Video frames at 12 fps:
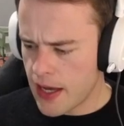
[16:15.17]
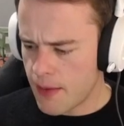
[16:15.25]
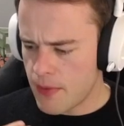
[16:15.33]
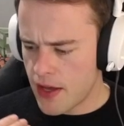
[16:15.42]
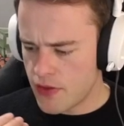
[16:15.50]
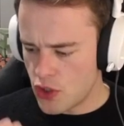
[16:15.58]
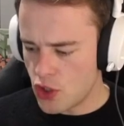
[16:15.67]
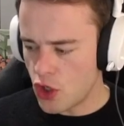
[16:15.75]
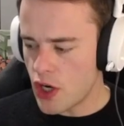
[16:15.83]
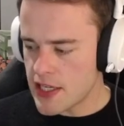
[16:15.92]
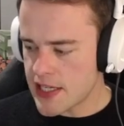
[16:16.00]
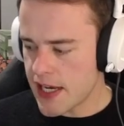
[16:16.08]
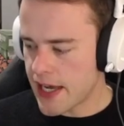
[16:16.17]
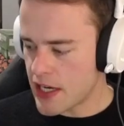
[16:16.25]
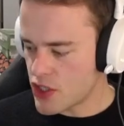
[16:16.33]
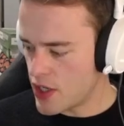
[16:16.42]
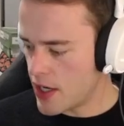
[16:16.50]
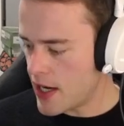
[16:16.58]
And the non-attack
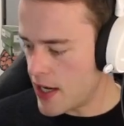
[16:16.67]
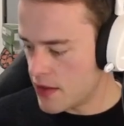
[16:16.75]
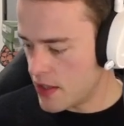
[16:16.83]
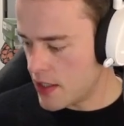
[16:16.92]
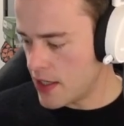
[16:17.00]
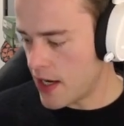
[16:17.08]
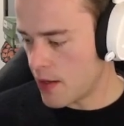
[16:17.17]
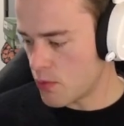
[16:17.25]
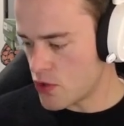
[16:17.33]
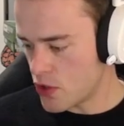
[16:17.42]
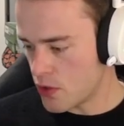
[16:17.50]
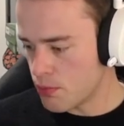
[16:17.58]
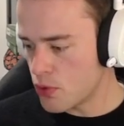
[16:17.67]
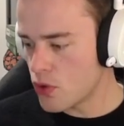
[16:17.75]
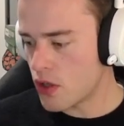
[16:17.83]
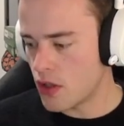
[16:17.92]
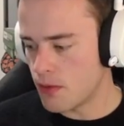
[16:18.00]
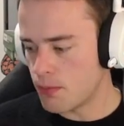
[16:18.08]
action card that enables you to put
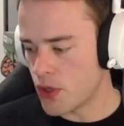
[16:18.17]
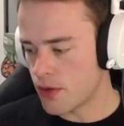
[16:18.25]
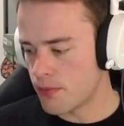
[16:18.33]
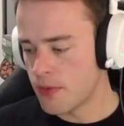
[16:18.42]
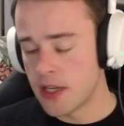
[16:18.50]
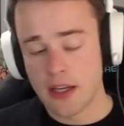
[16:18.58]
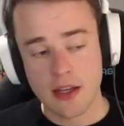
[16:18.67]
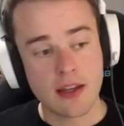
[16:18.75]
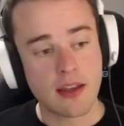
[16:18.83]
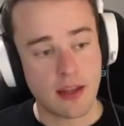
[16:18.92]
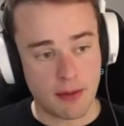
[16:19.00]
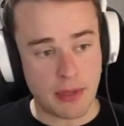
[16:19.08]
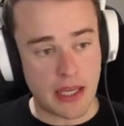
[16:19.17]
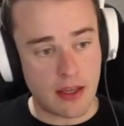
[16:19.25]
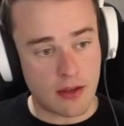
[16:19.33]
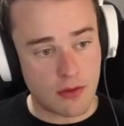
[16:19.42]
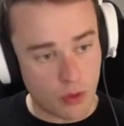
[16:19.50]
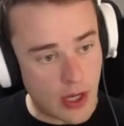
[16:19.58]
on the bottom can
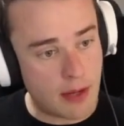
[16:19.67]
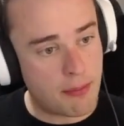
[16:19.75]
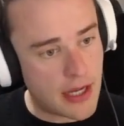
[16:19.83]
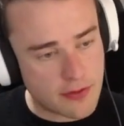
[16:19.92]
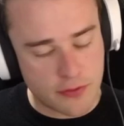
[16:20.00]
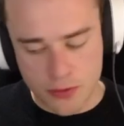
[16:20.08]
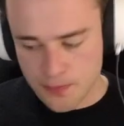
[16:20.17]
be quite impactful.